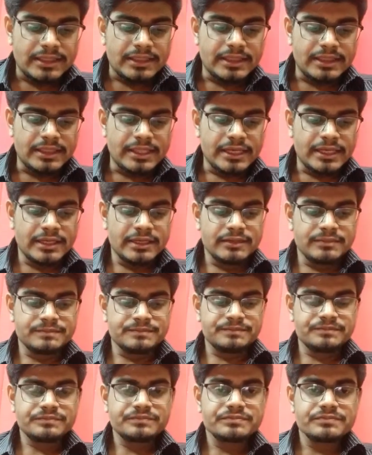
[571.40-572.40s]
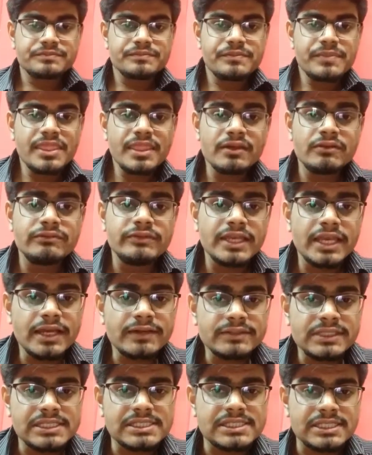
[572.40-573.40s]
Then we
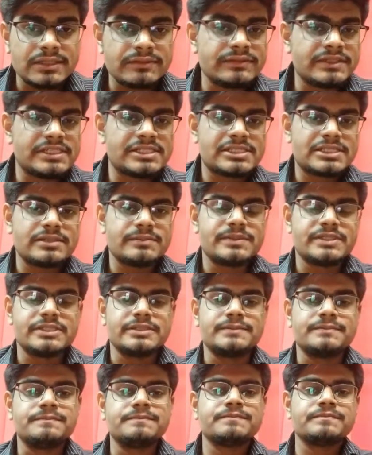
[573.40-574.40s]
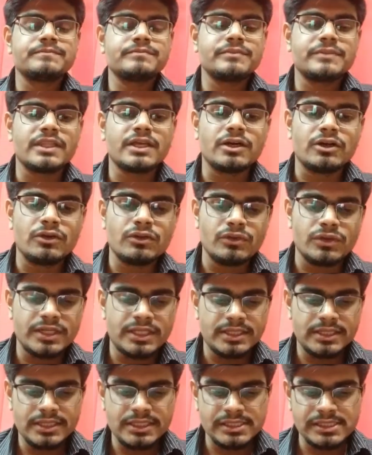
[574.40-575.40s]
have the self description. Now
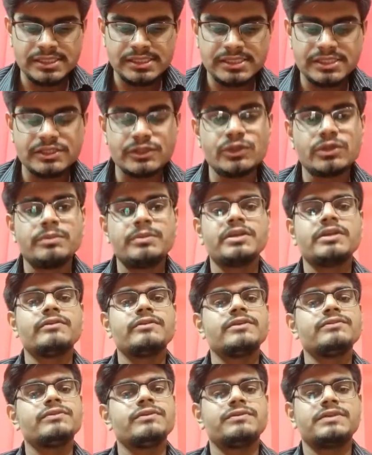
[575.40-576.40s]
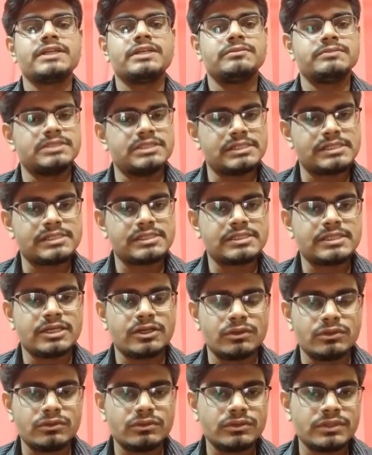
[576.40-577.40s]
in this you will be given 15 minutes.
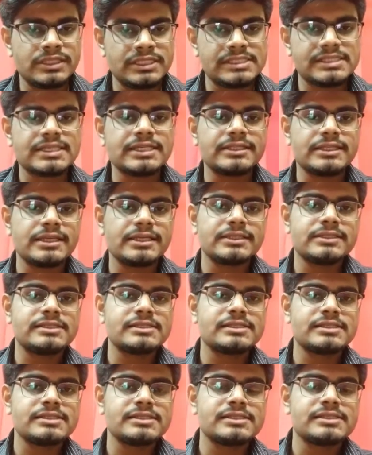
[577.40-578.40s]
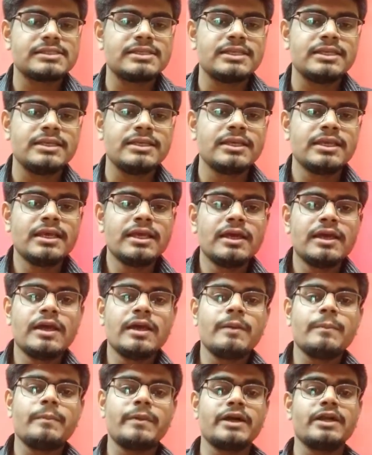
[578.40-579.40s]
Now this, I think this is the
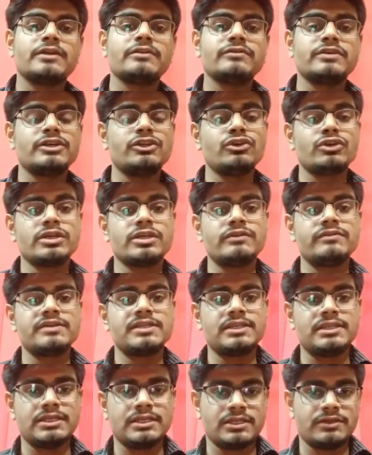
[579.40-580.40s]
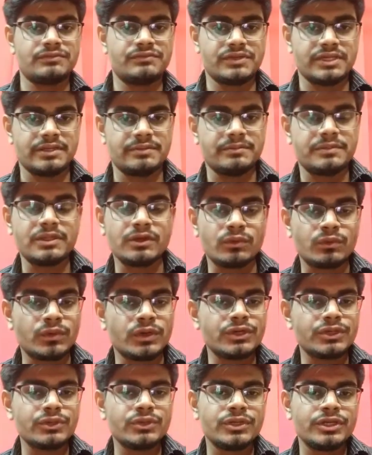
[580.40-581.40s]
part where you are given enough time. Now
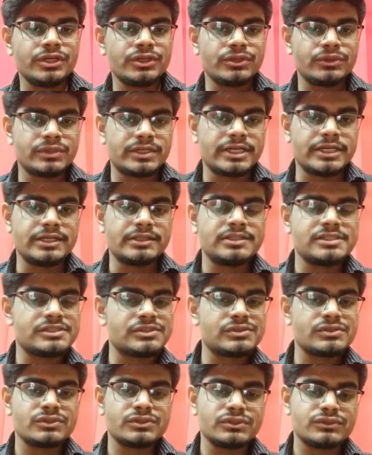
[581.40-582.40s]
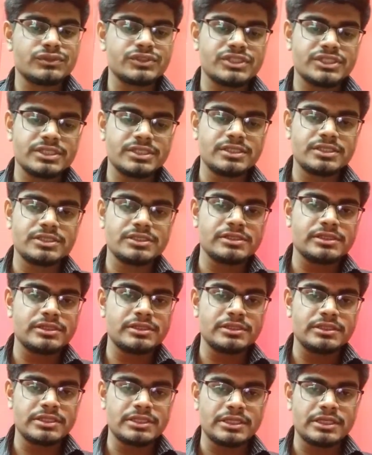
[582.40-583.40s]
what you need to write, there is no question,
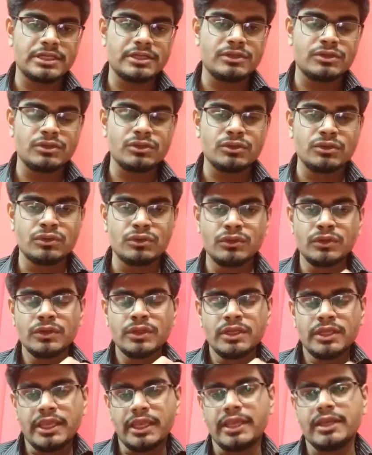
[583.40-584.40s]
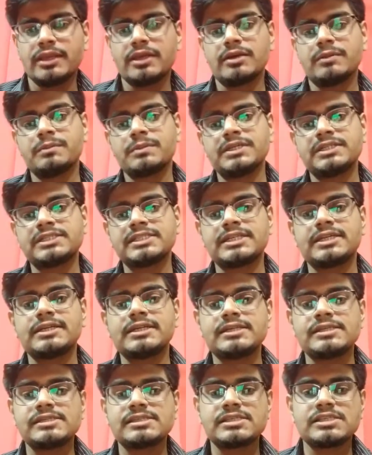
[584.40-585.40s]
there are no incomplete
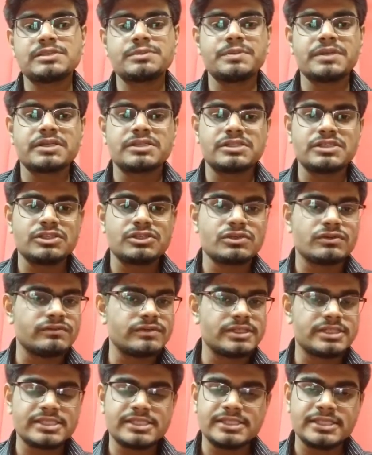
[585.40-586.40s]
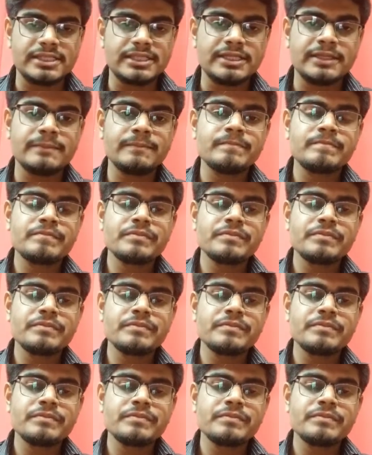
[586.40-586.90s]
sentences, pictures or words, nothing.